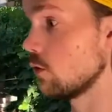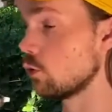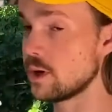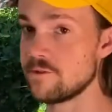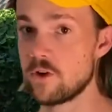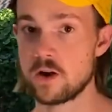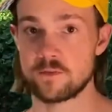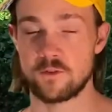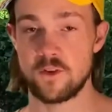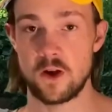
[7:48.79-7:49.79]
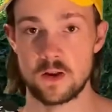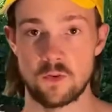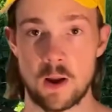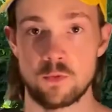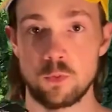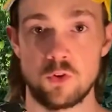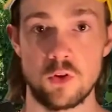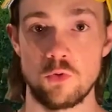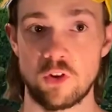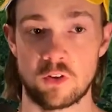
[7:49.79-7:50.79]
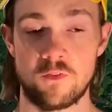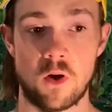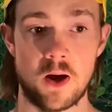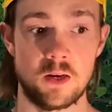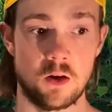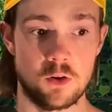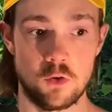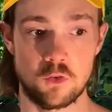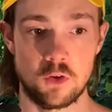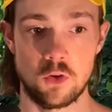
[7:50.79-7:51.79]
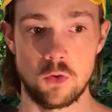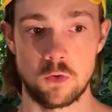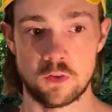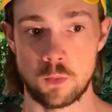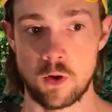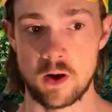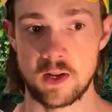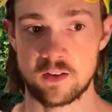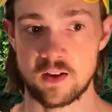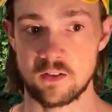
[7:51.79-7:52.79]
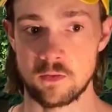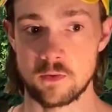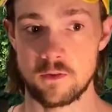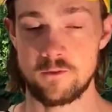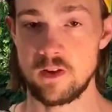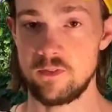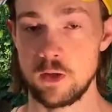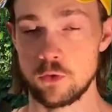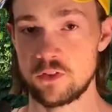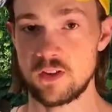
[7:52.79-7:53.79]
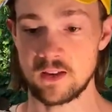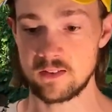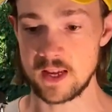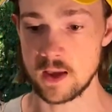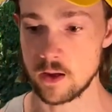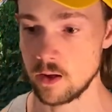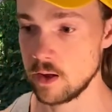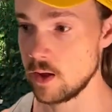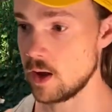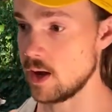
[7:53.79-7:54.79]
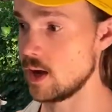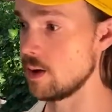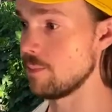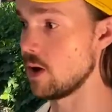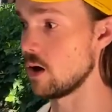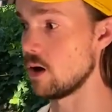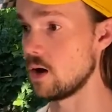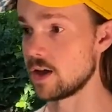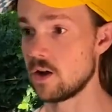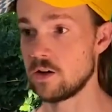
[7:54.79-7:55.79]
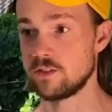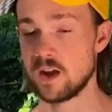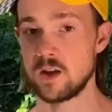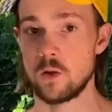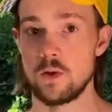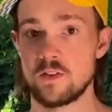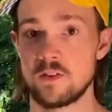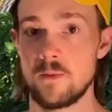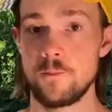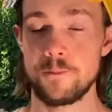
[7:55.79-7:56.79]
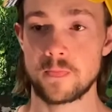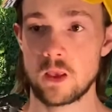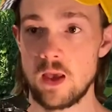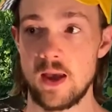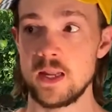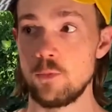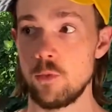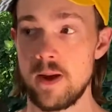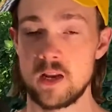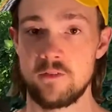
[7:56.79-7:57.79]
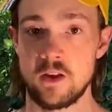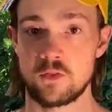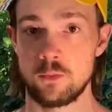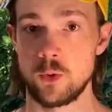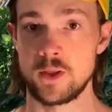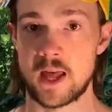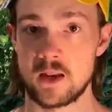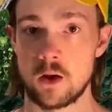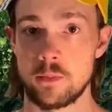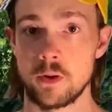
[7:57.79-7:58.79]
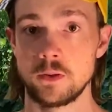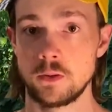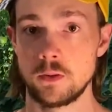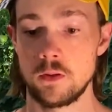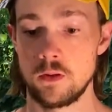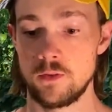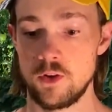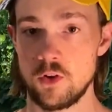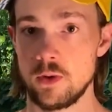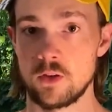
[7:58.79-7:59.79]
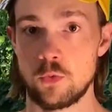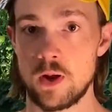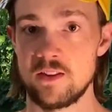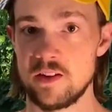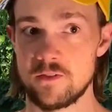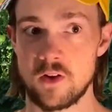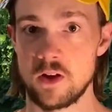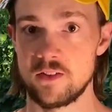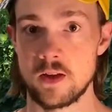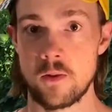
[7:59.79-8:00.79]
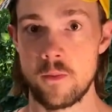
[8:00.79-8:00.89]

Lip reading: 25 to 30 reps will do you just fine. I used to do somewhere in excess of 50 or 60, but I can't say I noticed any more benefits from doing that number than doing 20 to 30.